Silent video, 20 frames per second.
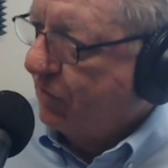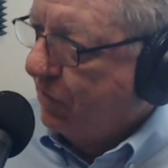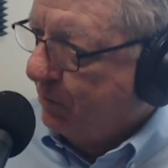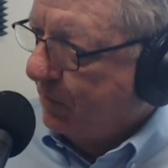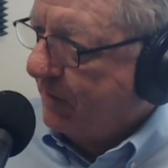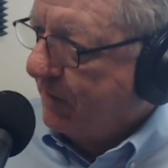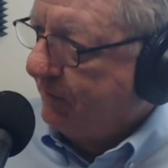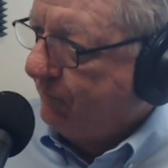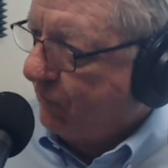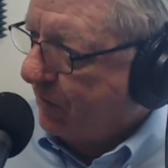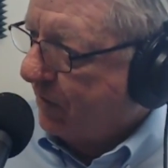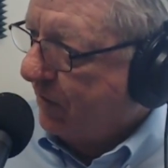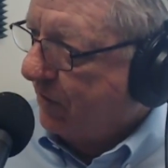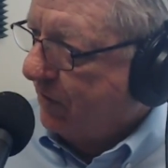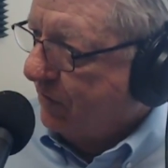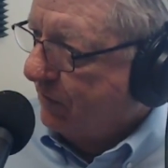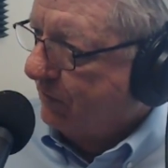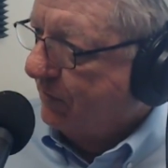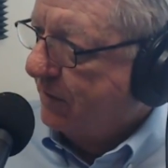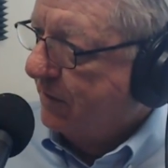You believe you can
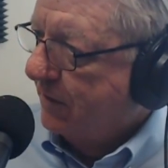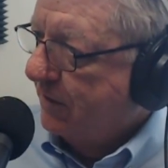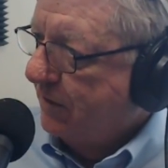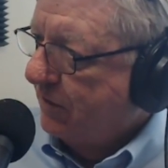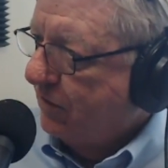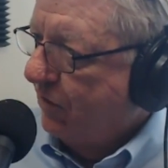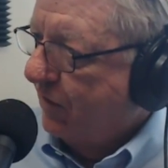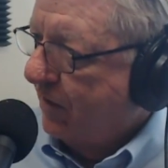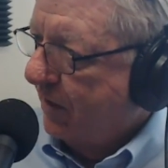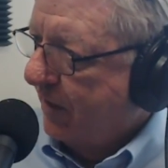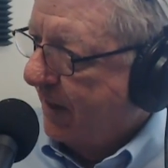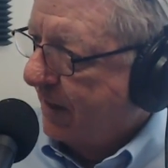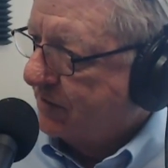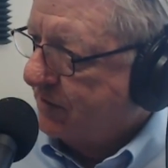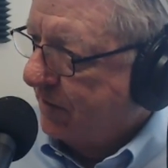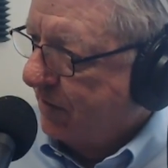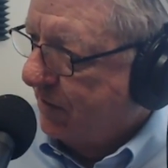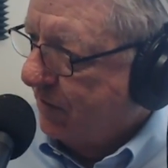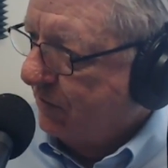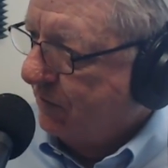do it, you can
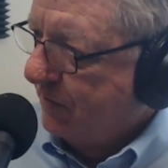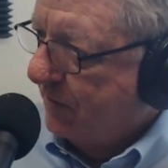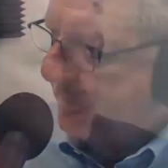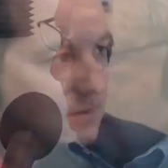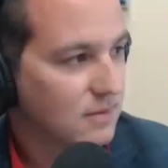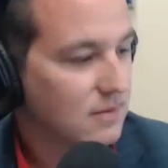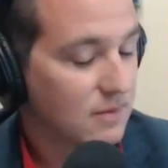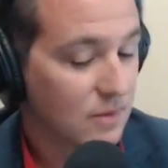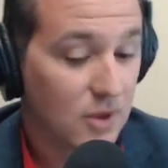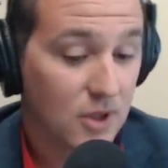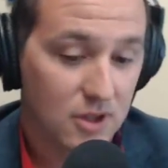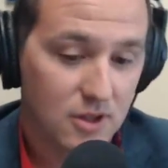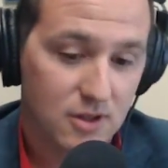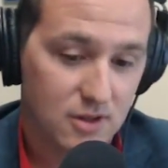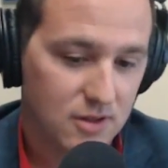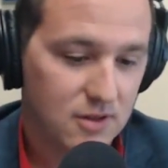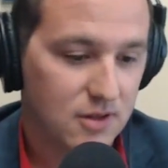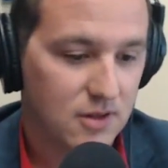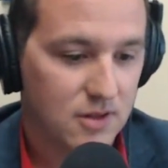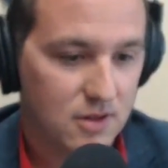actually do it.
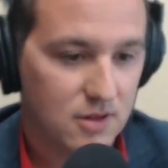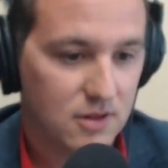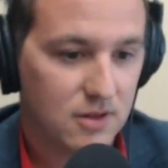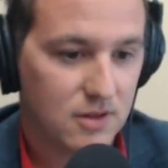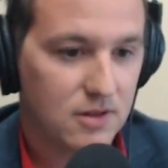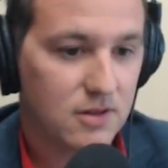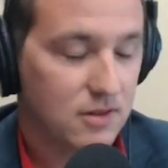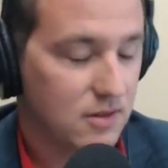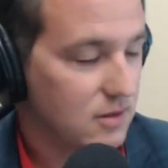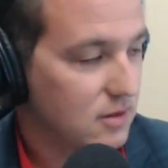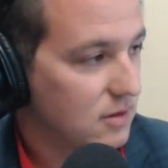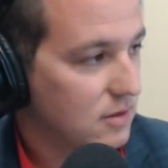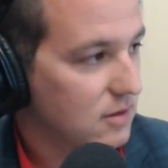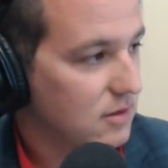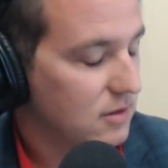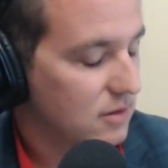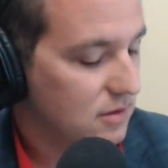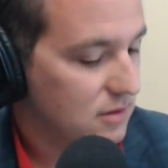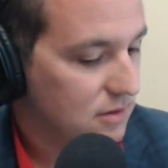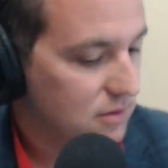So where do